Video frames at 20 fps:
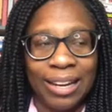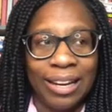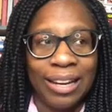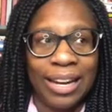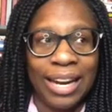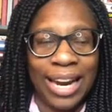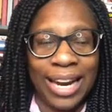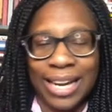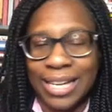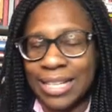
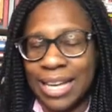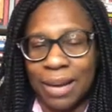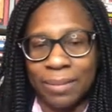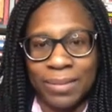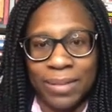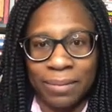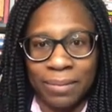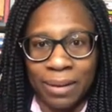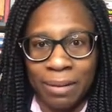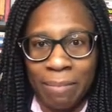anytime
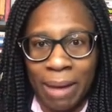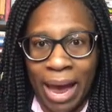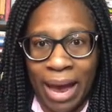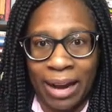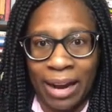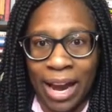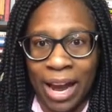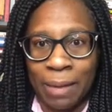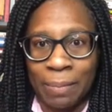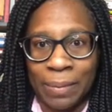something bad
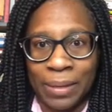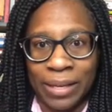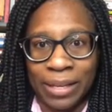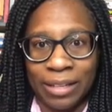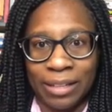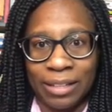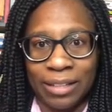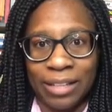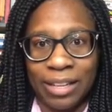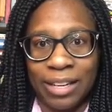
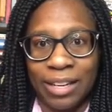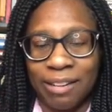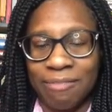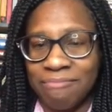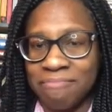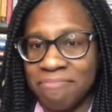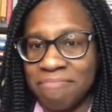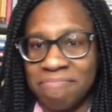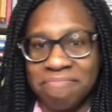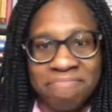happened,
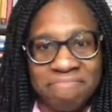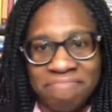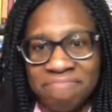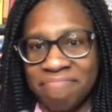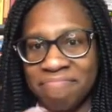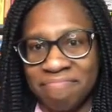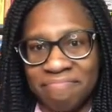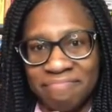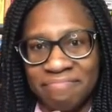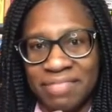
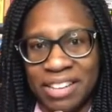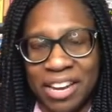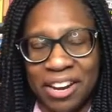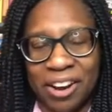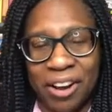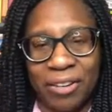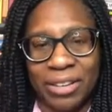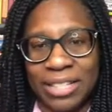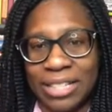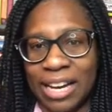it
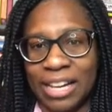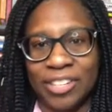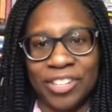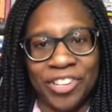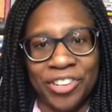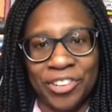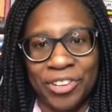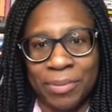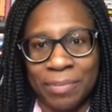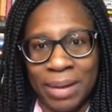always got
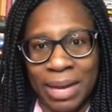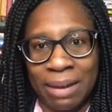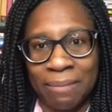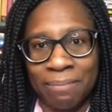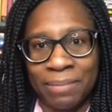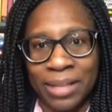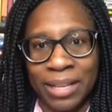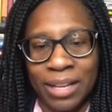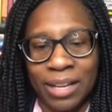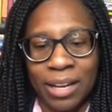turned to me.
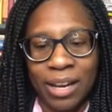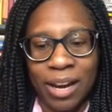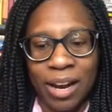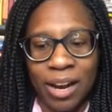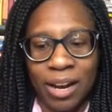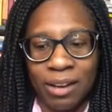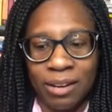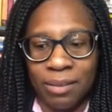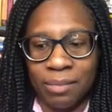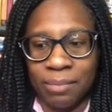
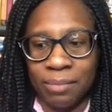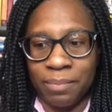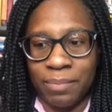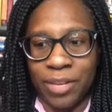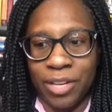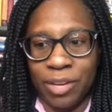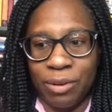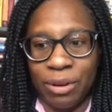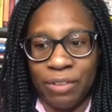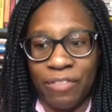
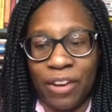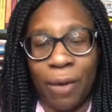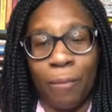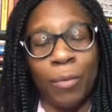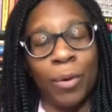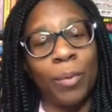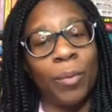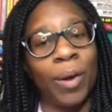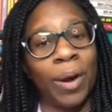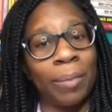You know, if I
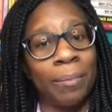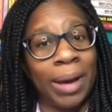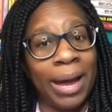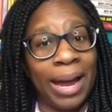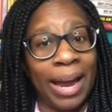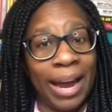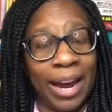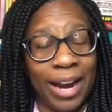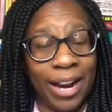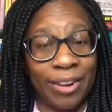would wear my
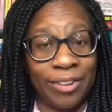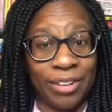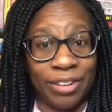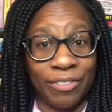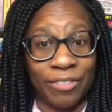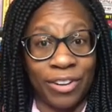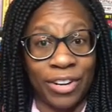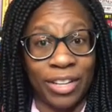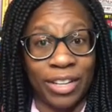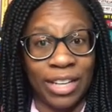hair
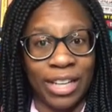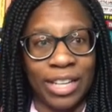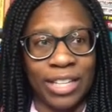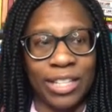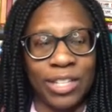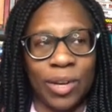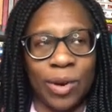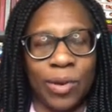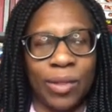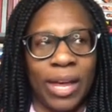differently.
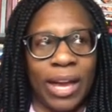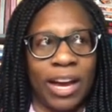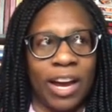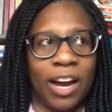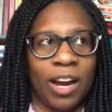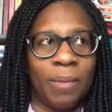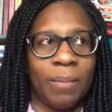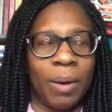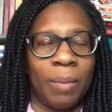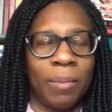So like
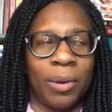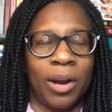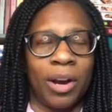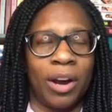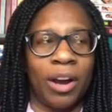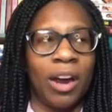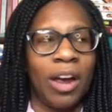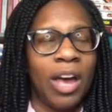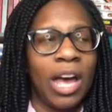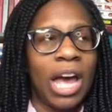I
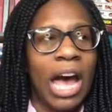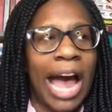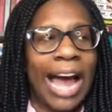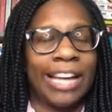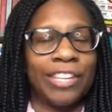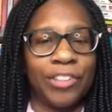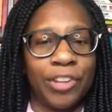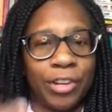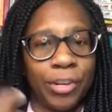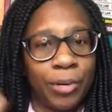remember I
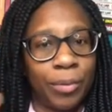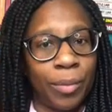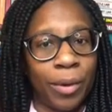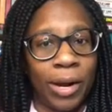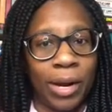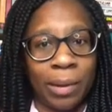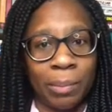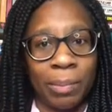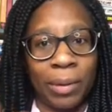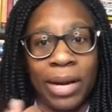started
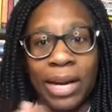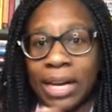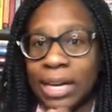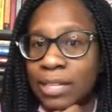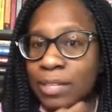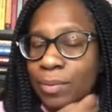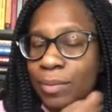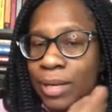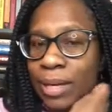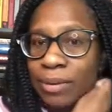wearing
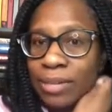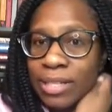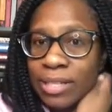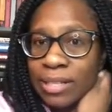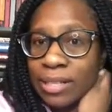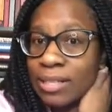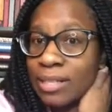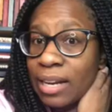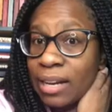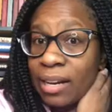braids when I was in
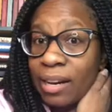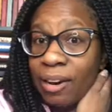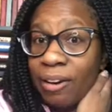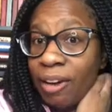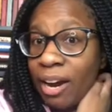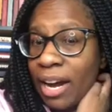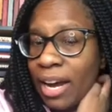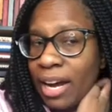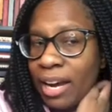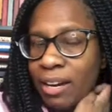the 2nd
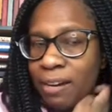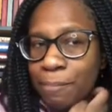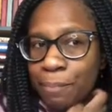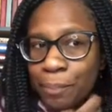grade.